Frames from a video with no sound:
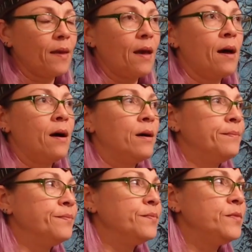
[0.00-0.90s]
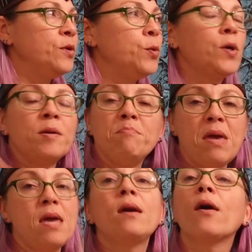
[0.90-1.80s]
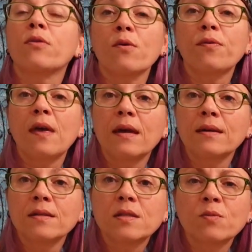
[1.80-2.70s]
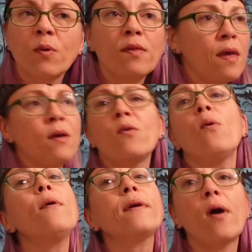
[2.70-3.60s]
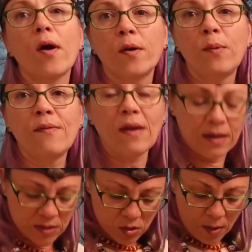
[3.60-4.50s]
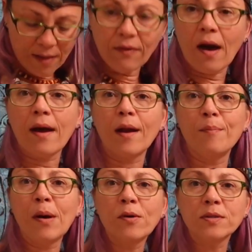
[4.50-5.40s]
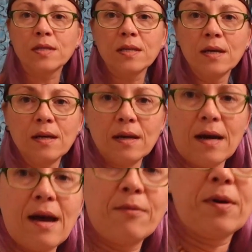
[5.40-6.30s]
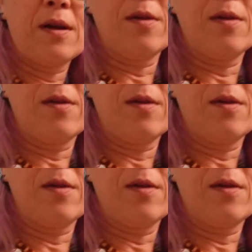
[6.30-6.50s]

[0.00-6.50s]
You can make other things with Inkle or card weaving. So I've got a belt. I will get a